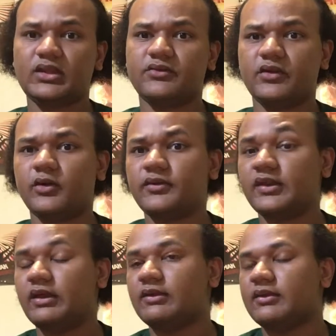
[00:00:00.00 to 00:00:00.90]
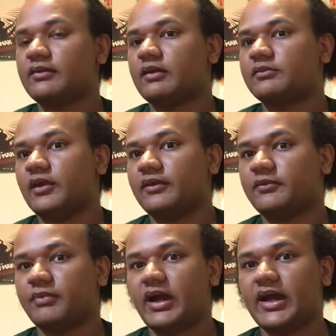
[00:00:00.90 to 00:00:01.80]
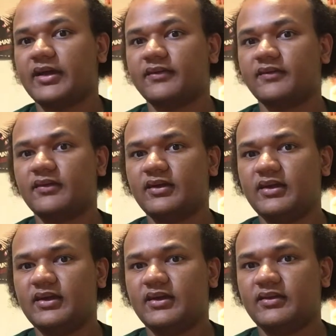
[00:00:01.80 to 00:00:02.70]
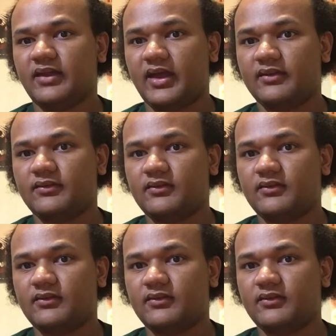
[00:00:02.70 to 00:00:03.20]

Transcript: So it doesn't come to a surprise that